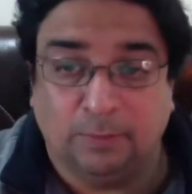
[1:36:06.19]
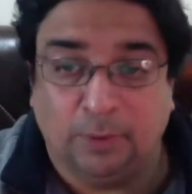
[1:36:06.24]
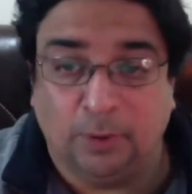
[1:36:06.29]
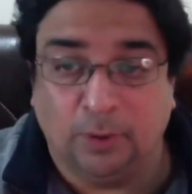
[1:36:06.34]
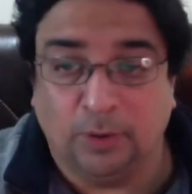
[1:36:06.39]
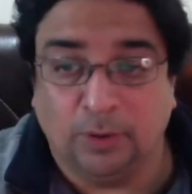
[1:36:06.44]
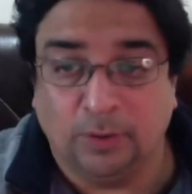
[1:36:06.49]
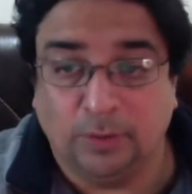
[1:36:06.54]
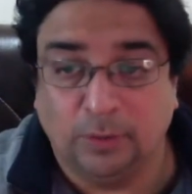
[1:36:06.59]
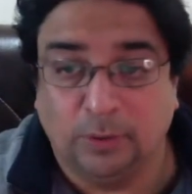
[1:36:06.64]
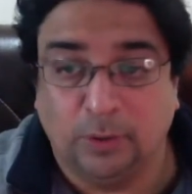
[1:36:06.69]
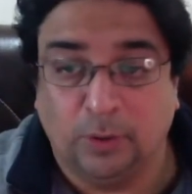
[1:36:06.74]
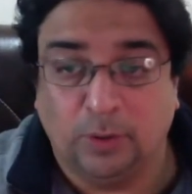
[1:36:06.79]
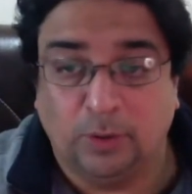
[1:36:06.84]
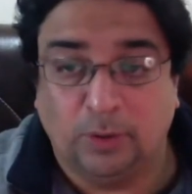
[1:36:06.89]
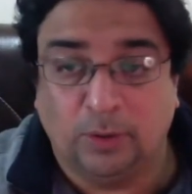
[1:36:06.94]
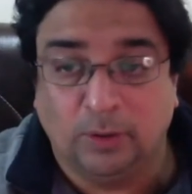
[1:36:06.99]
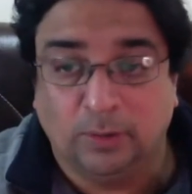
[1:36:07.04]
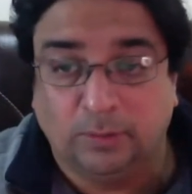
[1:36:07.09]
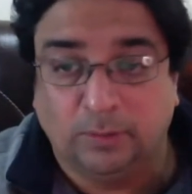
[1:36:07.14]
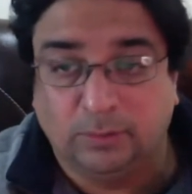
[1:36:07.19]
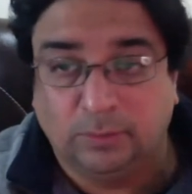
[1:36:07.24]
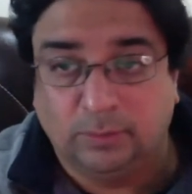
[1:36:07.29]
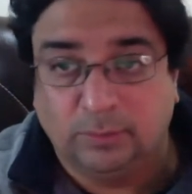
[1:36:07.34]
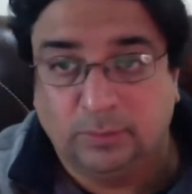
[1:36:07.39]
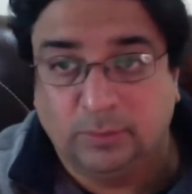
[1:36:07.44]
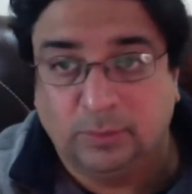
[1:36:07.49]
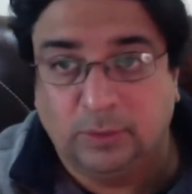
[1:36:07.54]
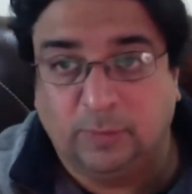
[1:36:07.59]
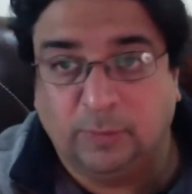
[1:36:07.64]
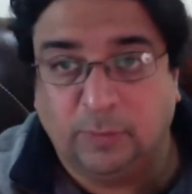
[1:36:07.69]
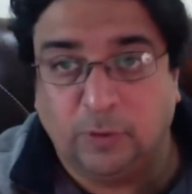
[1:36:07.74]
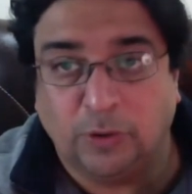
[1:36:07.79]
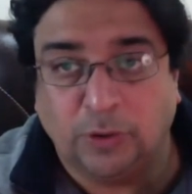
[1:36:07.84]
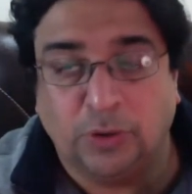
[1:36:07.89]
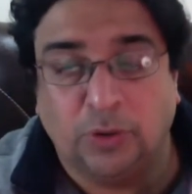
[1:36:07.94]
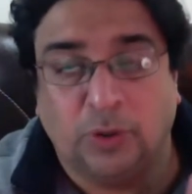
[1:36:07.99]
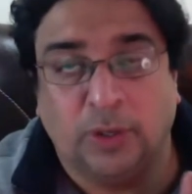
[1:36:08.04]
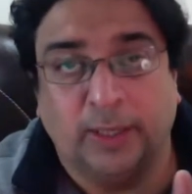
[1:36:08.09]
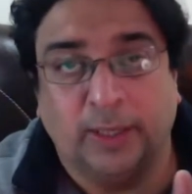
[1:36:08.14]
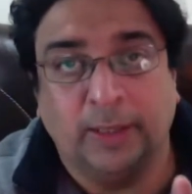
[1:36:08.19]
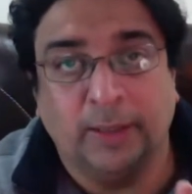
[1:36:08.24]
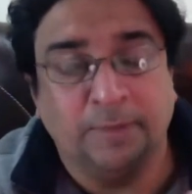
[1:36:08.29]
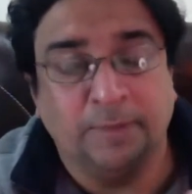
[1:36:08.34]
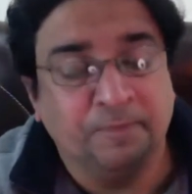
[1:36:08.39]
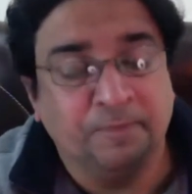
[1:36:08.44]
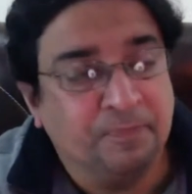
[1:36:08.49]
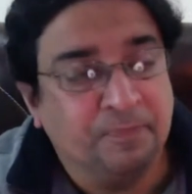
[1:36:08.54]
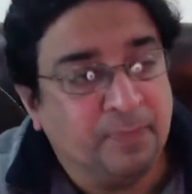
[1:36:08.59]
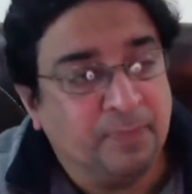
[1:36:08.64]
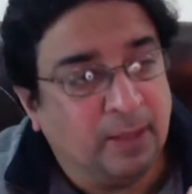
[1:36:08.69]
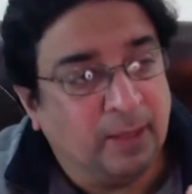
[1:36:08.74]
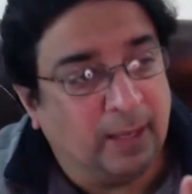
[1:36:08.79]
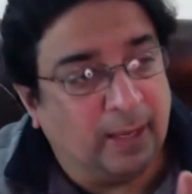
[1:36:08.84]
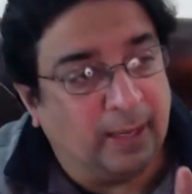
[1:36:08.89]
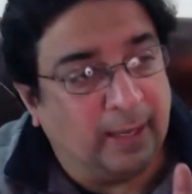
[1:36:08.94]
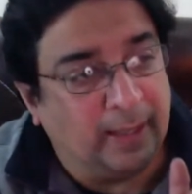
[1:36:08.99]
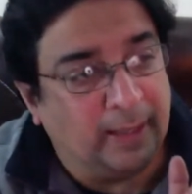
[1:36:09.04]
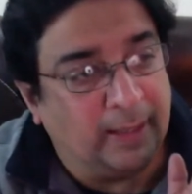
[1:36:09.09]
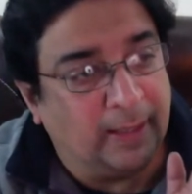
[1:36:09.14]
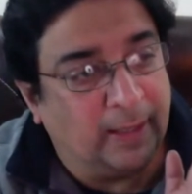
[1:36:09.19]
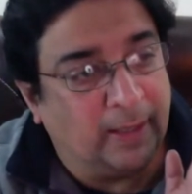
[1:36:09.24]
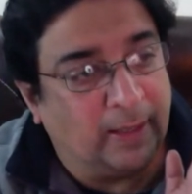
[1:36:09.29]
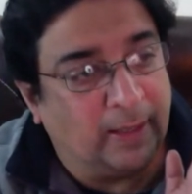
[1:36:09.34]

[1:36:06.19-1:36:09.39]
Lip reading: bro, go, of course, go ahead. And